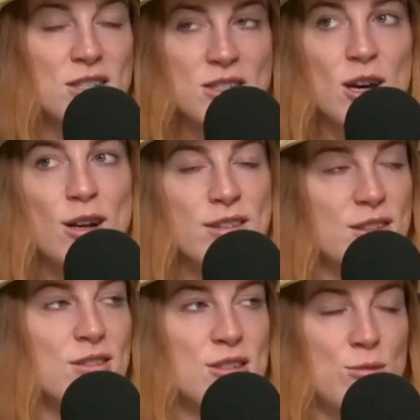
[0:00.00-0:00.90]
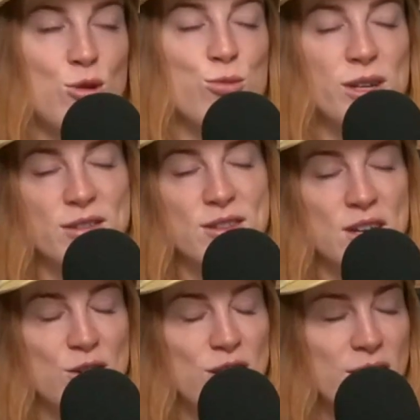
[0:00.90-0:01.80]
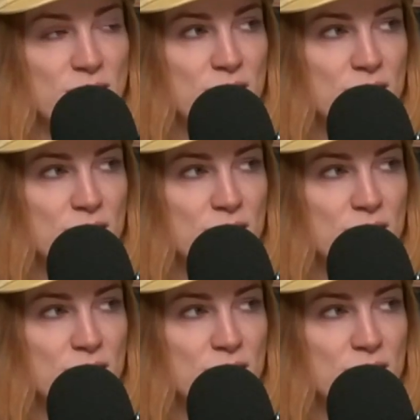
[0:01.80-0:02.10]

does not exist anymore because of the internet.